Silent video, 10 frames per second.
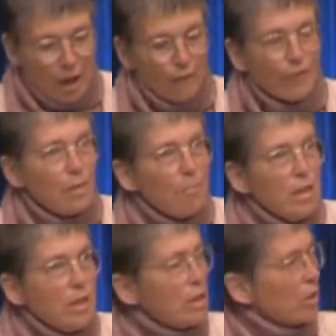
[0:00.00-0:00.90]
of the
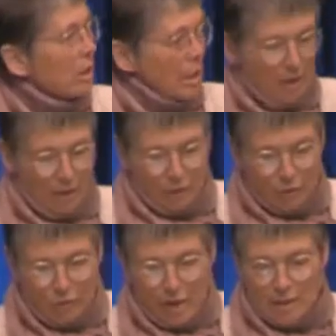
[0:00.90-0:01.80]
immediacy of
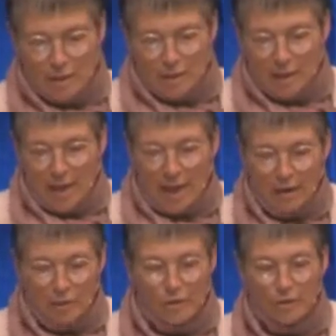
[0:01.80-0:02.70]
threats to their
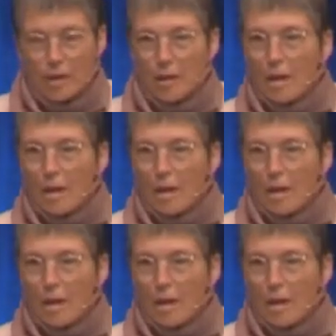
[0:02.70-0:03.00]
health